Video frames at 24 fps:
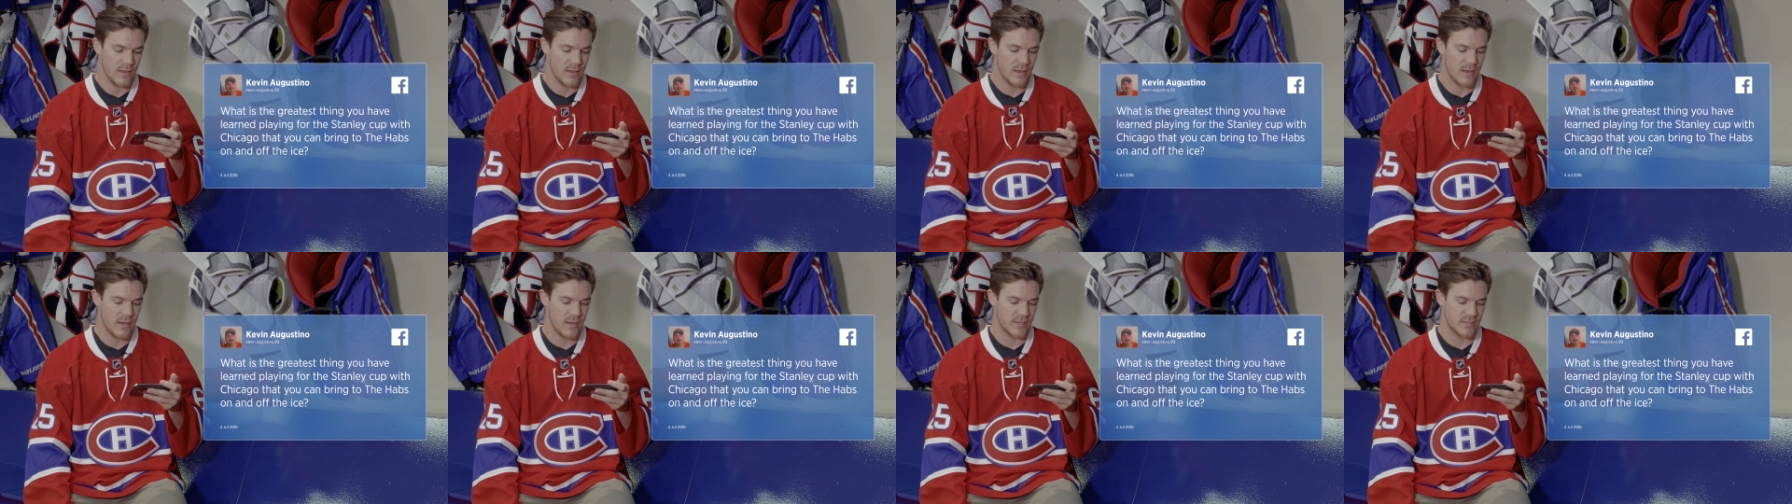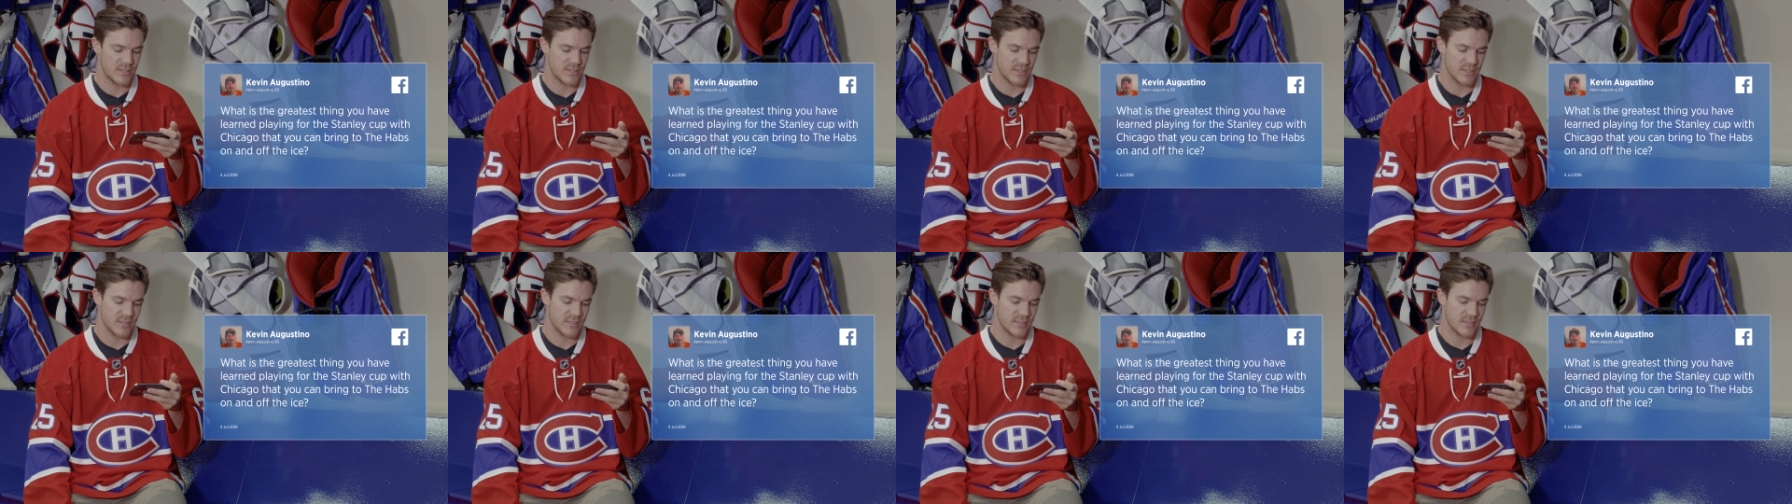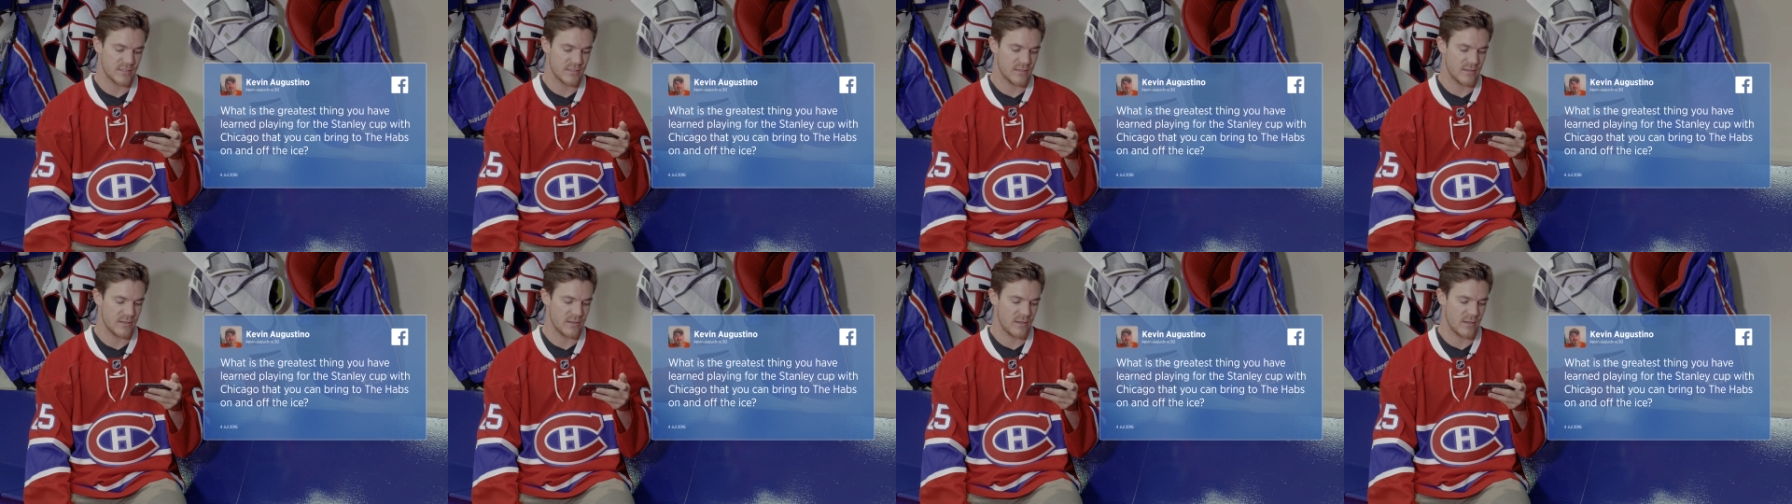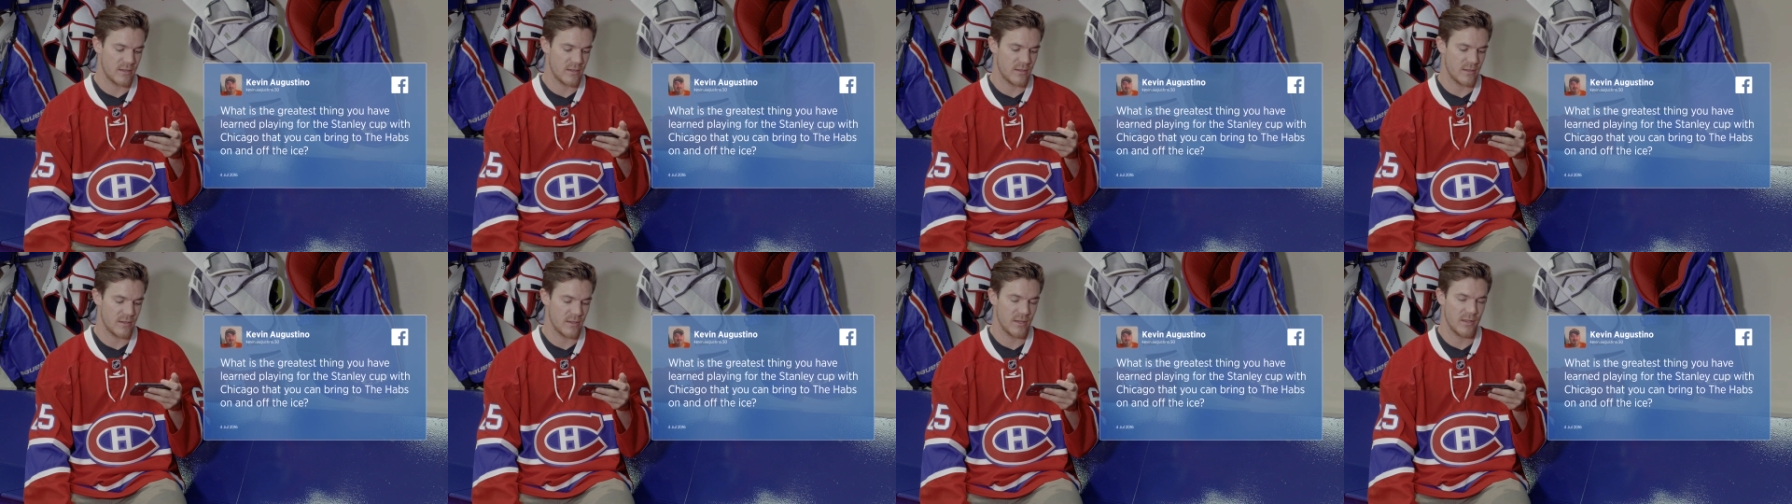And it's just,
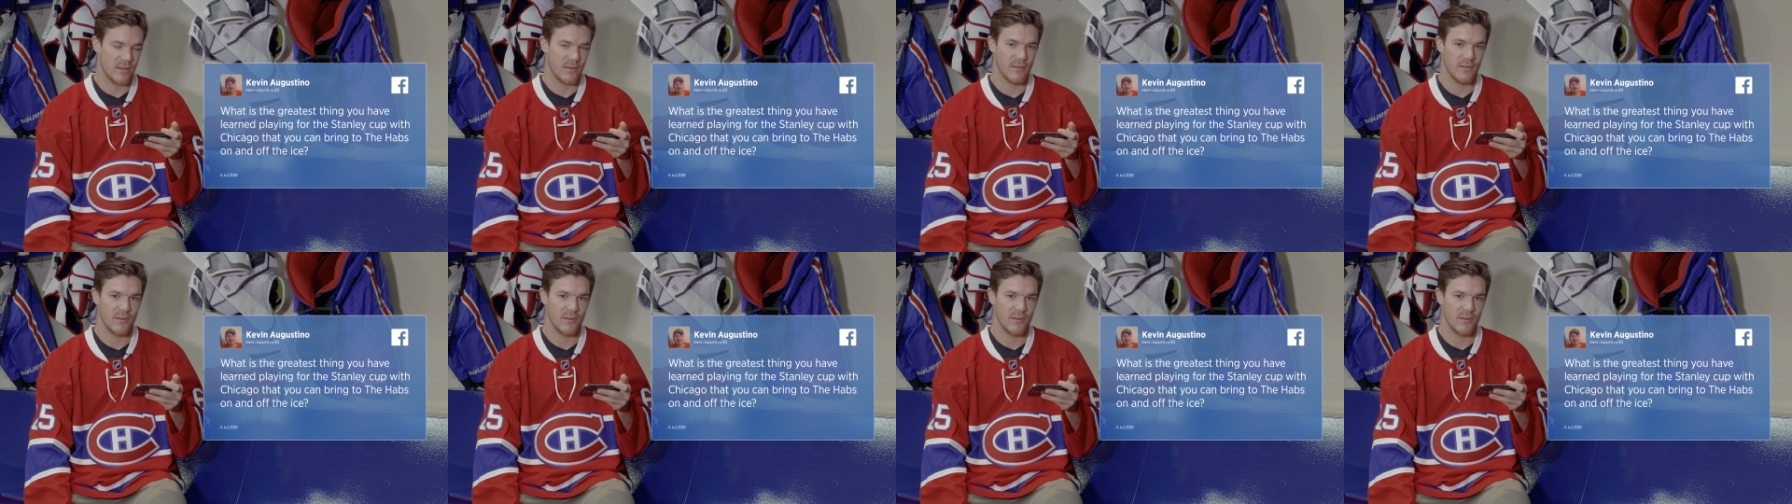you